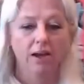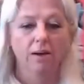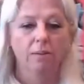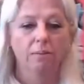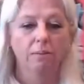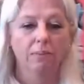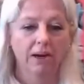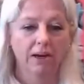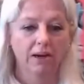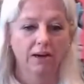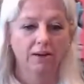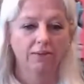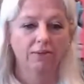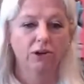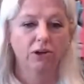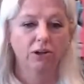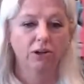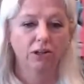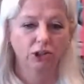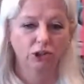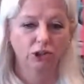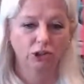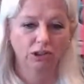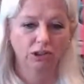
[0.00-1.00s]
but if you're
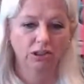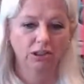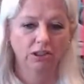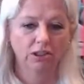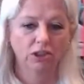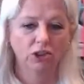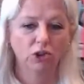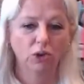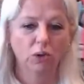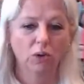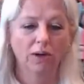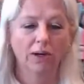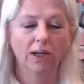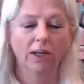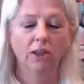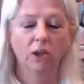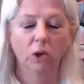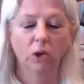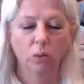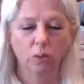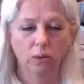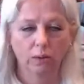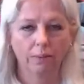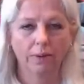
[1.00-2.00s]
interested in joining,
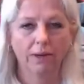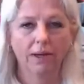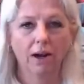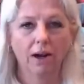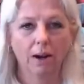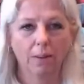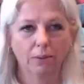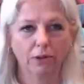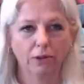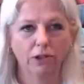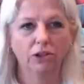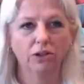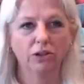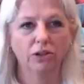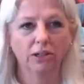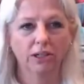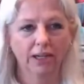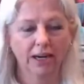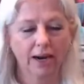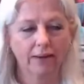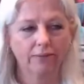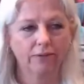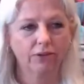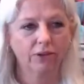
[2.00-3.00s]
there will be an opportunity after the